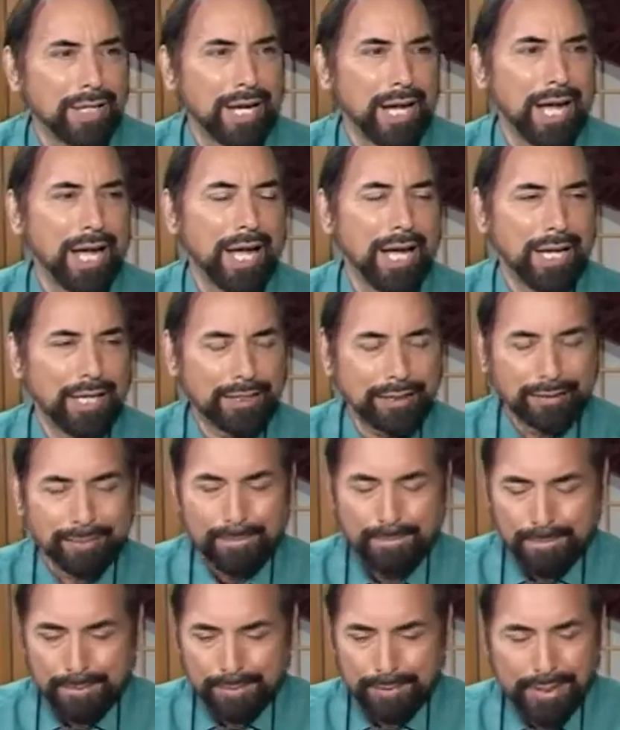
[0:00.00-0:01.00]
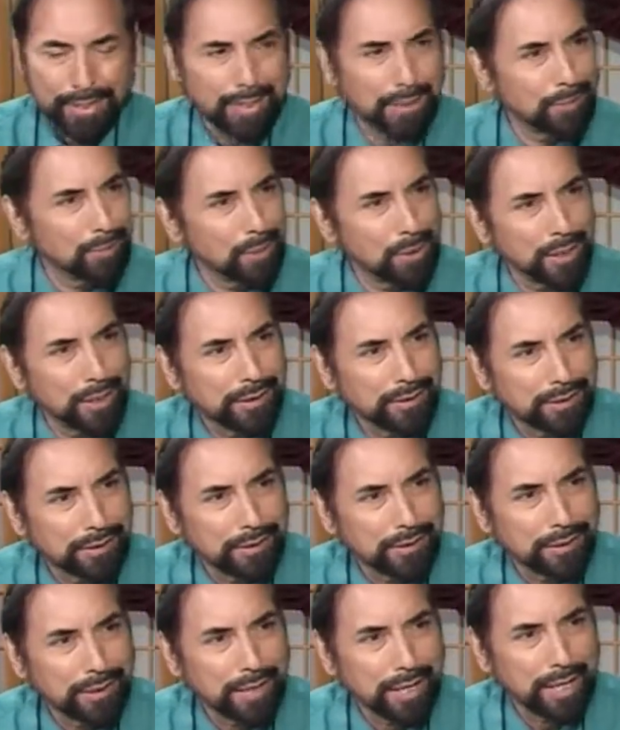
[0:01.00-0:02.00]
And it
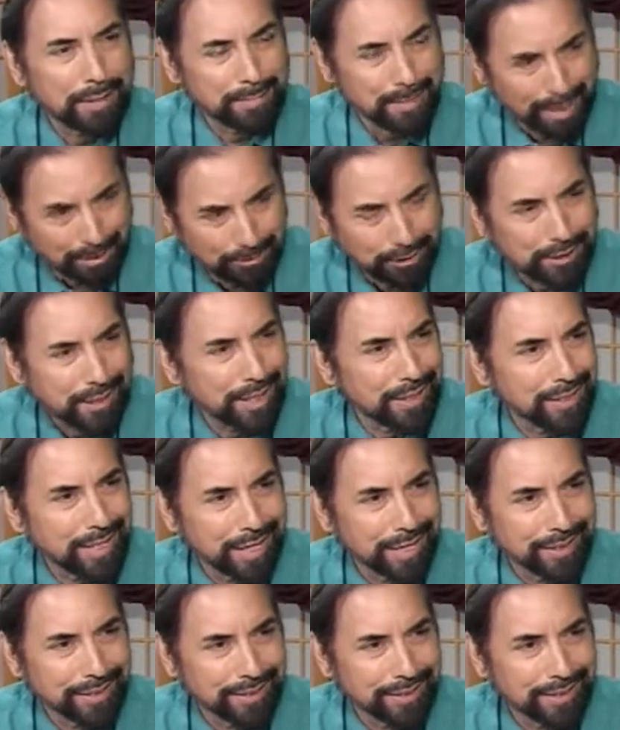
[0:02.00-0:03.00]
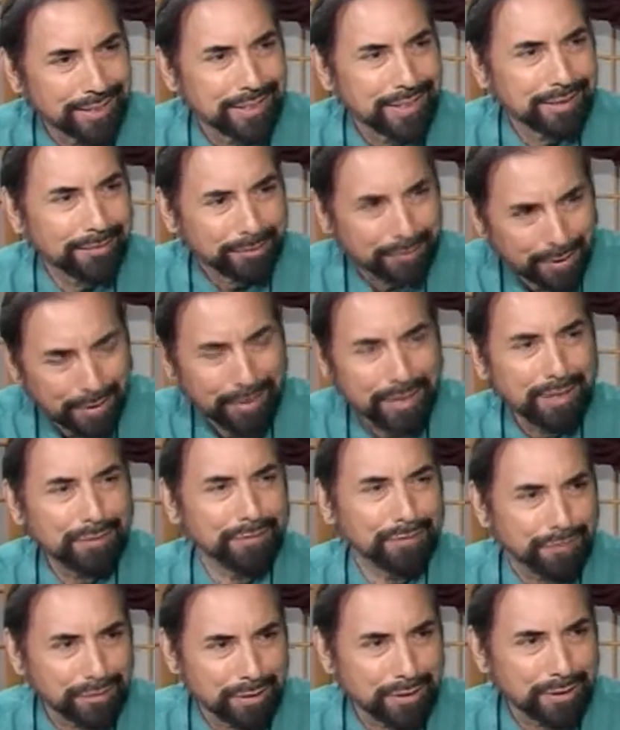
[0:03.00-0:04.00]
was at Mount Sinai. The very
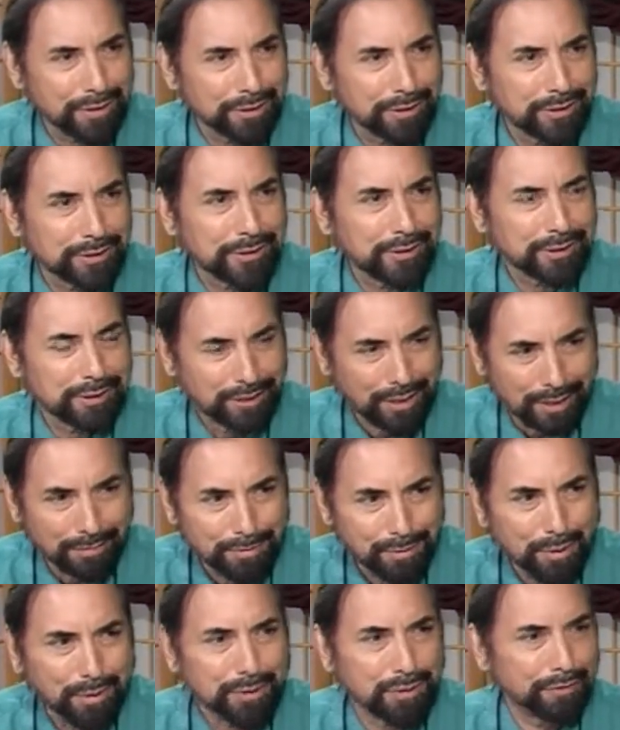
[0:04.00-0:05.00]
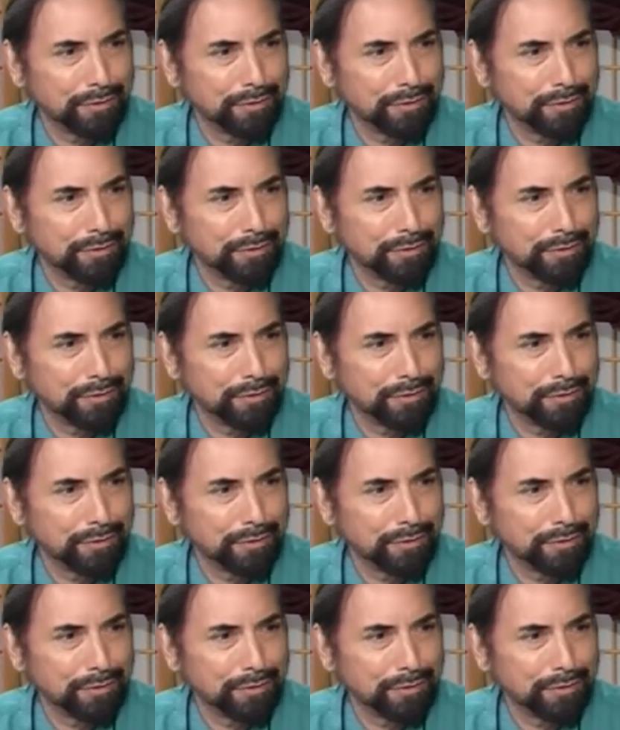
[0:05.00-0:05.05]
first Shavuot, the